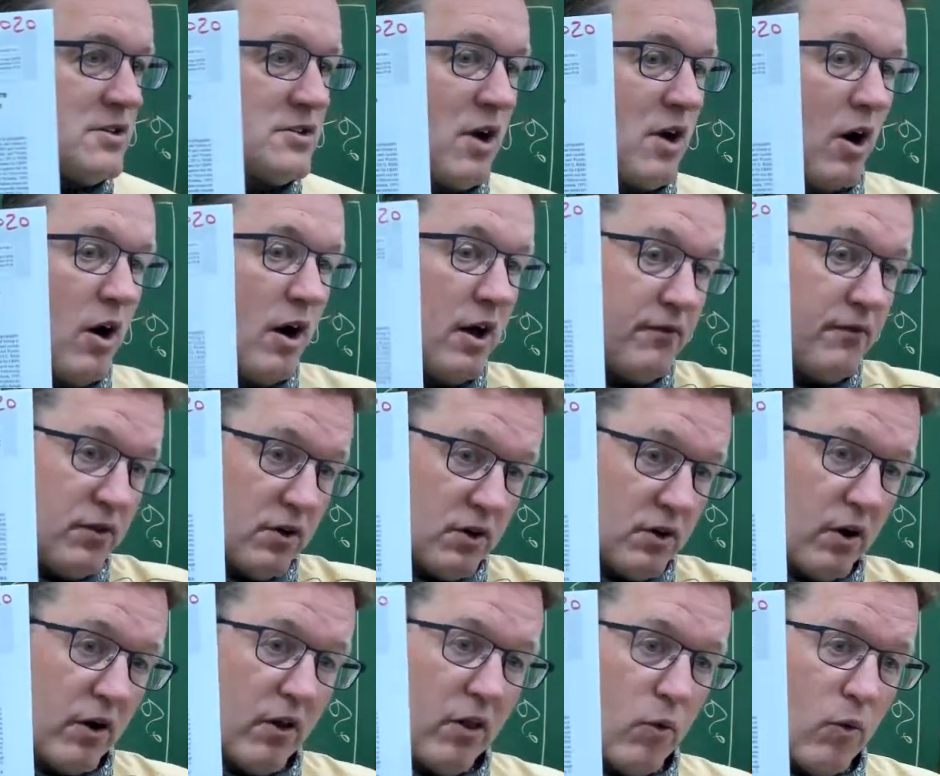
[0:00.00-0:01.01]
So if you
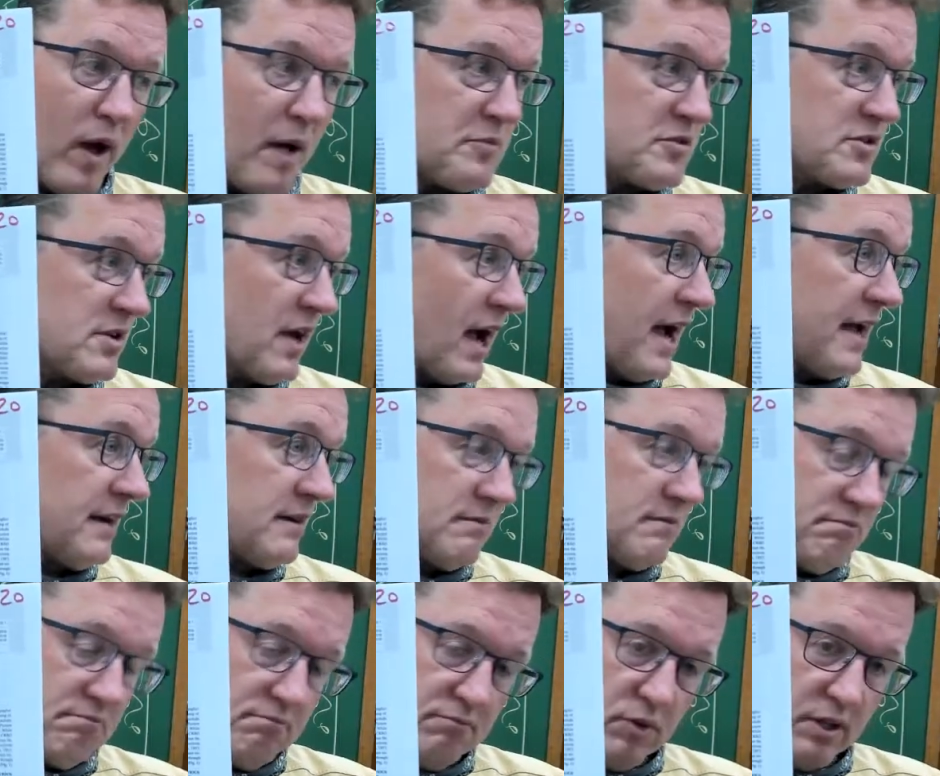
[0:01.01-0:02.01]
go to the website,
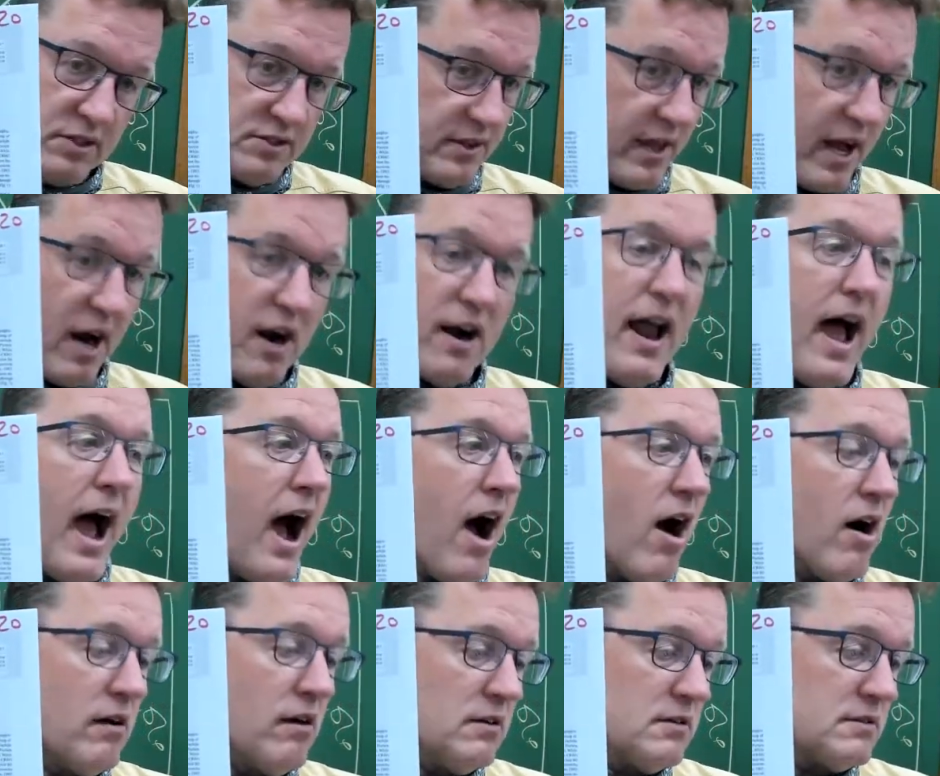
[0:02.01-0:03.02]
it's there
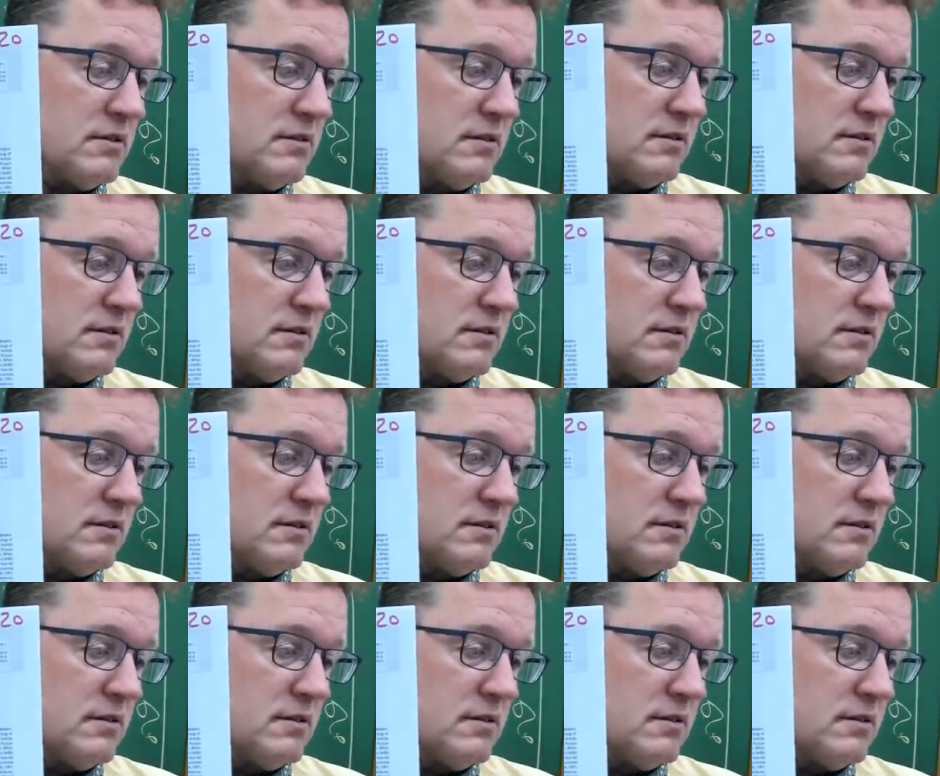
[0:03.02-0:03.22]
now.